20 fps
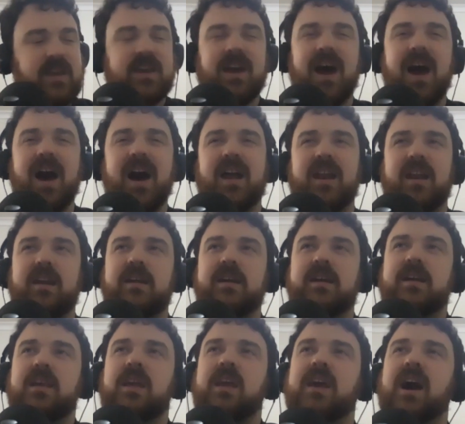You
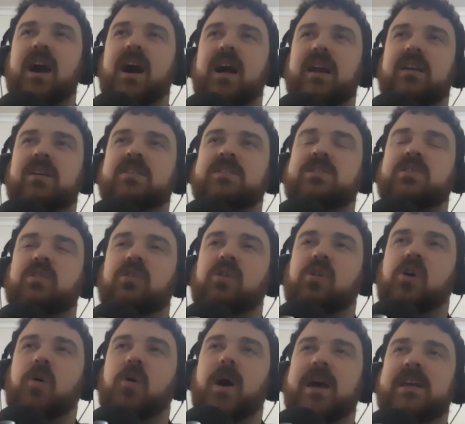can't, because you're
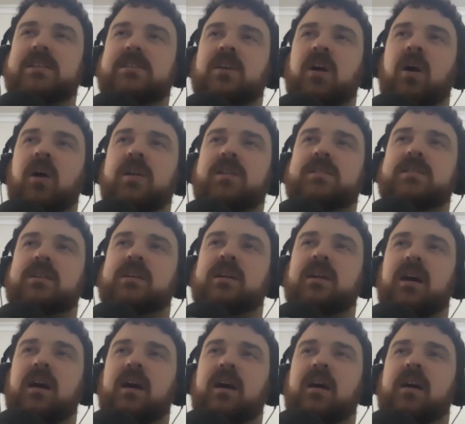always going
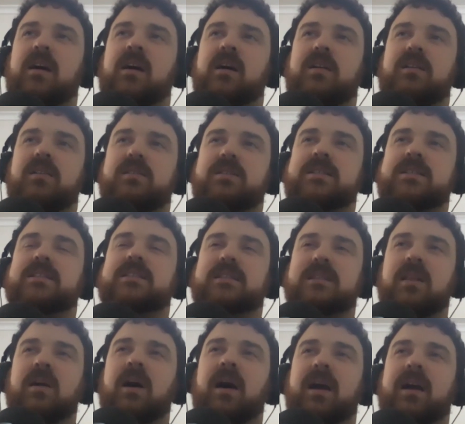to
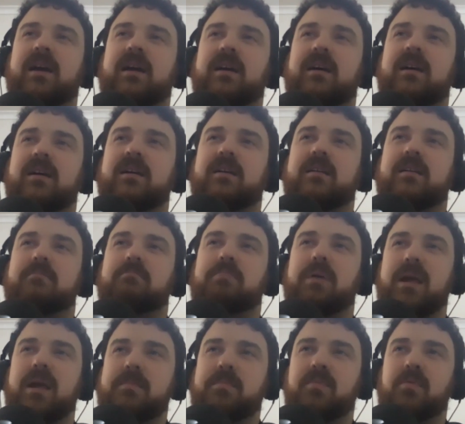dislike
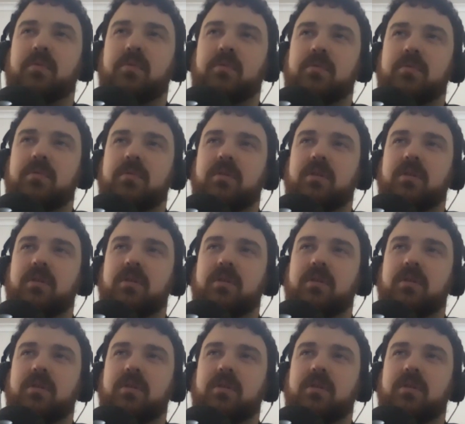people,